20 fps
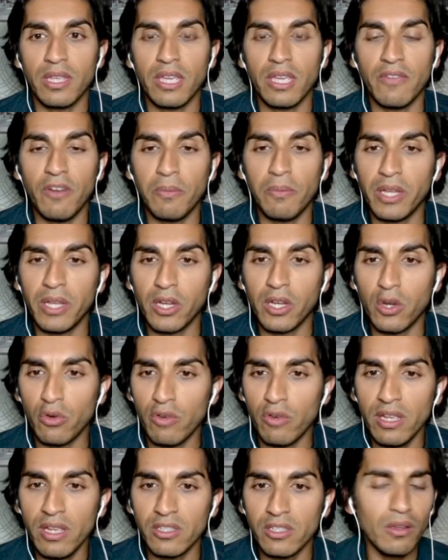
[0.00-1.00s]
up their
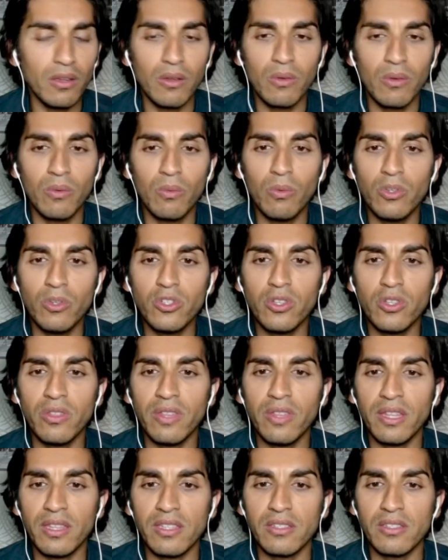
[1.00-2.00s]
careers. What do you
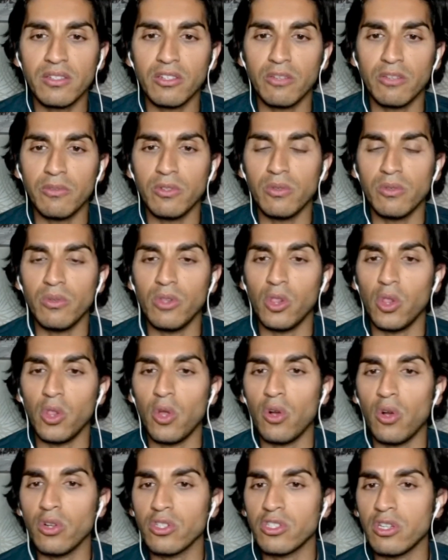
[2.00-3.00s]
think this is going to do
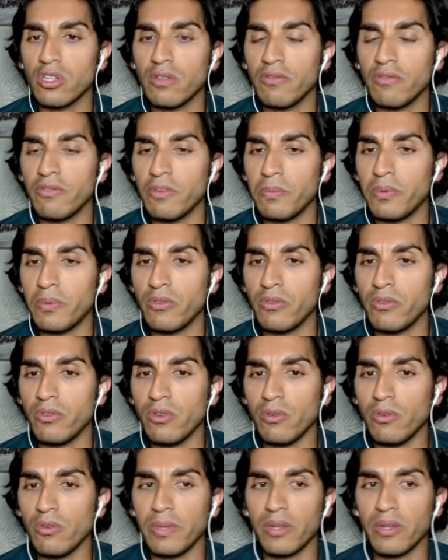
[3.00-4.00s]
long term for
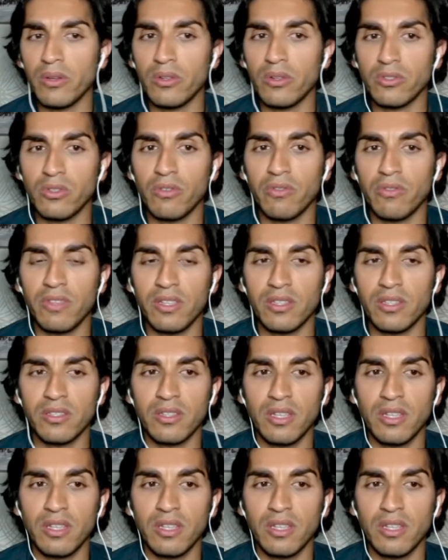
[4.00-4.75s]
Peru because of this